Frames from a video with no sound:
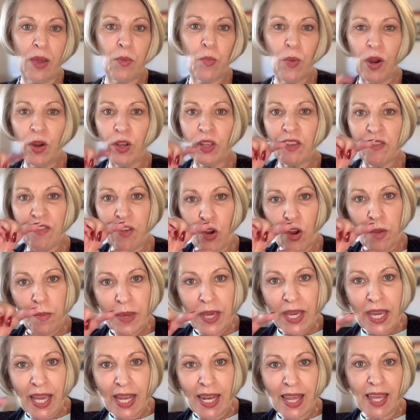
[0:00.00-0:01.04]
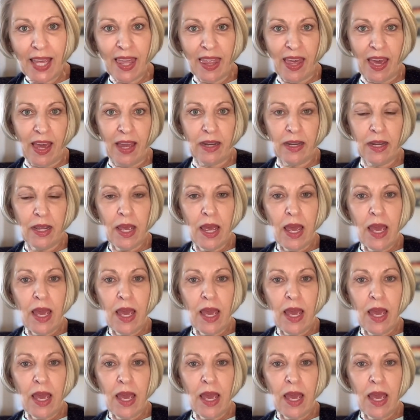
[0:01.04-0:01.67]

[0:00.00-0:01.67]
And we're at the very beginning of that.